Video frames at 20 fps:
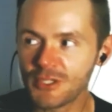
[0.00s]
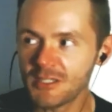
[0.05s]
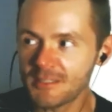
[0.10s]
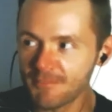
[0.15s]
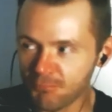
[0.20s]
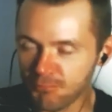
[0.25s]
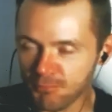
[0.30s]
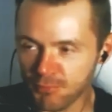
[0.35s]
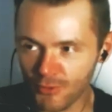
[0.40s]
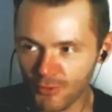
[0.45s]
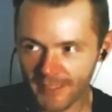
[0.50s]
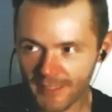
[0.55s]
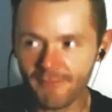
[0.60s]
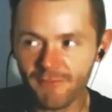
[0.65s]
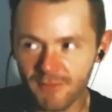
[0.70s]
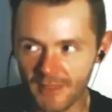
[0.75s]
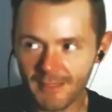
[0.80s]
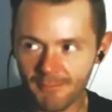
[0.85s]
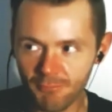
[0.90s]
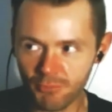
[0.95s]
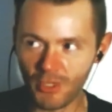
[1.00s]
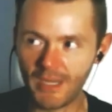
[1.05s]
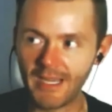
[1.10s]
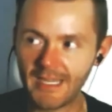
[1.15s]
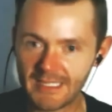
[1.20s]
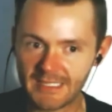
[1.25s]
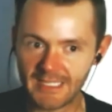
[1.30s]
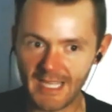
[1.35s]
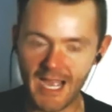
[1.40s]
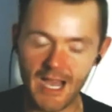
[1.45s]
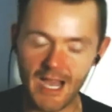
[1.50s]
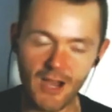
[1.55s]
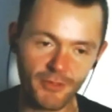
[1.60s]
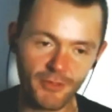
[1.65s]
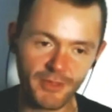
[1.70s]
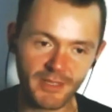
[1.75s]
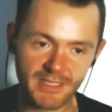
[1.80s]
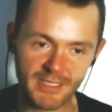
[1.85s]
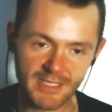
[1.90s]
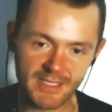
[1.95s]
just briefly break down
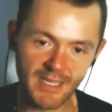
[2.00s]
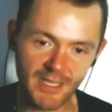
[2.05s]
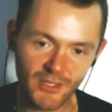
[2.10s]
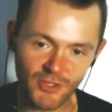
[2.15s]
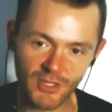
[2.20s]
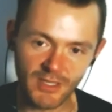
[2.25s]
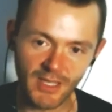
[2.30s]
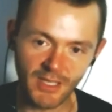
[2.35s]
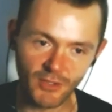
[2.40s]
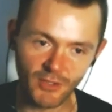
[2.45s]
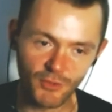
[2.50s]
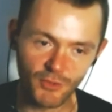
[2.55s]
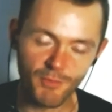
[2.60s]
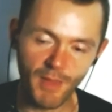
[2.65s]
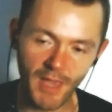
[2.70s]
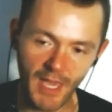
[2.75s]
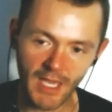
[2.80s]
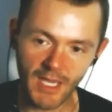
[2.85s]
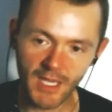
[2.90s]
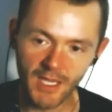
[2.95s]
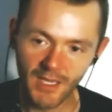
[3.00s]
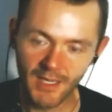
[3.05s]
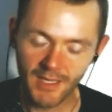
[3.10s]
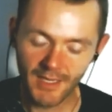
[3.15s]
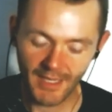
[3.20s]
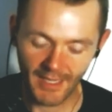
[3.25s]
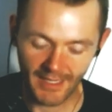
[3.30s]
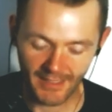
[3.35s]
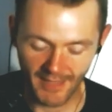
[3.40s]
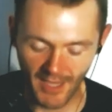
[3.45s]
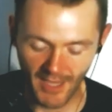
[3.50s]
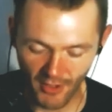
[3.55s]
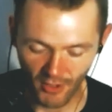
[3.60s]
the distinction that you make in that